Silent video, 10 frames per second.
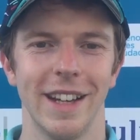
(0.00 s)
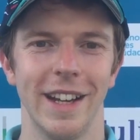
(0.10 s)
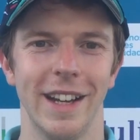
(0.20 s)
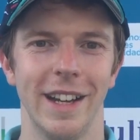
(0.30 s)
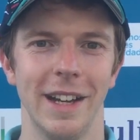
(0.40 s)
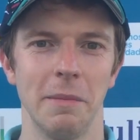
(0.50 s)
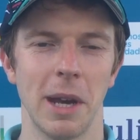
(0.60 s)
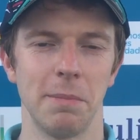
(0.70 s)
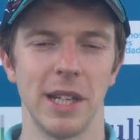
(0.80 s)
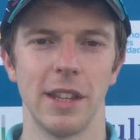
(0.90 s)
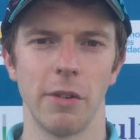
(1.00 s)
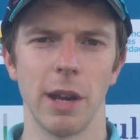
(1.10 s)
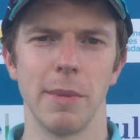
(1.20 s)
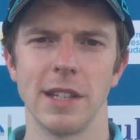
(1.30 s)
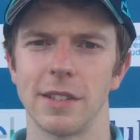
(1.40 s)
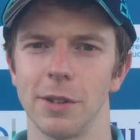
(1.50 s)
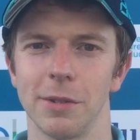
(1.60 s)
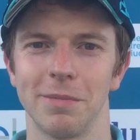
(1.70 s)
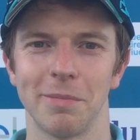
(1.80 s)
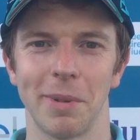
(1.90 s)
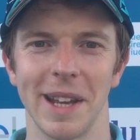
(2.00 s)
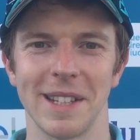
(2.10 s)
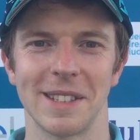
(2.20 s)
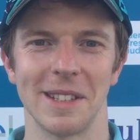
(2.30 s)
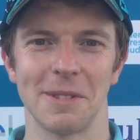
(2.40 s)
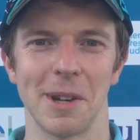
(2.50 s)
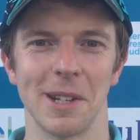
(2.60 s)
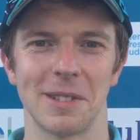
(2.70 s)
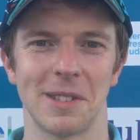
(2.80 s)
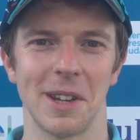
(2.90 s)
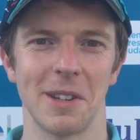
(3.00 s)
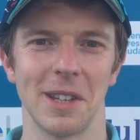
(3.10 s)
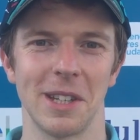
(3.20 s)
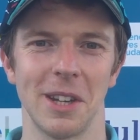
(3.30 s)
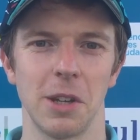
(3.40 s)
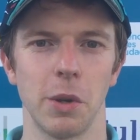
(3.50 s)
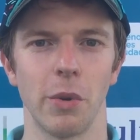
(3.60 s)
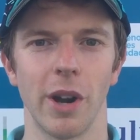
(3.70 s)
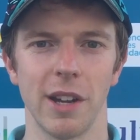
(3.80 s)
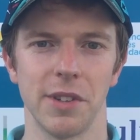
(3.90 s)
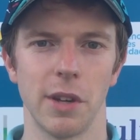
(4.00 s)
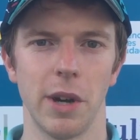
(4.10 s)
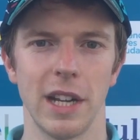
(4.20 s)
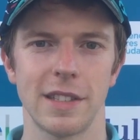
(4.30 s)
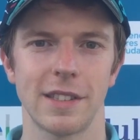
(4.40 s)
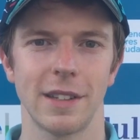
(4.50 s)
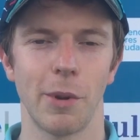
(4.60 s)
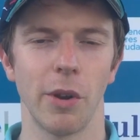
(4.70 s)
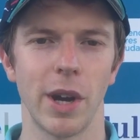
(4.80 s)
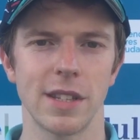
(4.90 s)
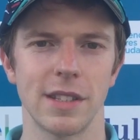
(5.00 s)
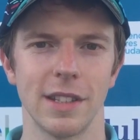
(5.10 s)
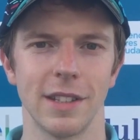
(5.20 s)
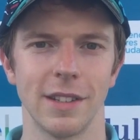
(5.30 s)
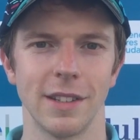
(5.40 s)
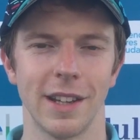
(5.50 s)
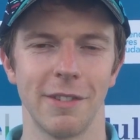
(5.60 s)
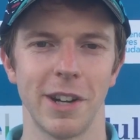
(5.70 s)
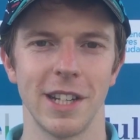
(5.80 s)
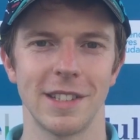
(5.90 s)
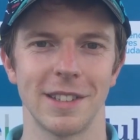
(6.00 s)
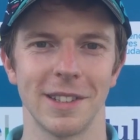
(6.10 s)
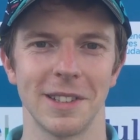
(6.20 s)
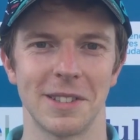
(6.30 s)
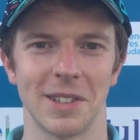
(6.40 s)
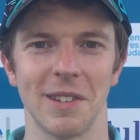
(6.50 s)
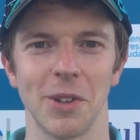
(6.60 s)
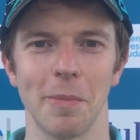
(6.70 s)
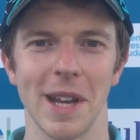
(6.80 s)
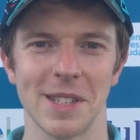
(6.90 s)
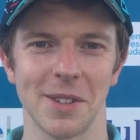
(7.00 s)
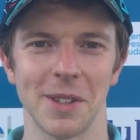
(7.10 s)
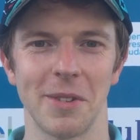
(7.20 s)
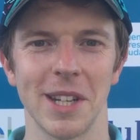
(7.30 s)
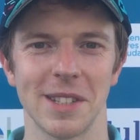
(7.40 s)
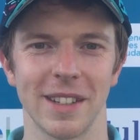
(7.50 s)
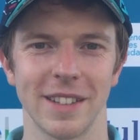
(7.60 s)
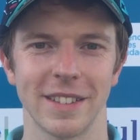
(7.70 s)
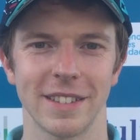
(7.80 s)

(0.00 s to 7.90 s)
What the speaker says: and being in the right mental place as well, so that you arrive at the race well rested and ready to give your best on the race day.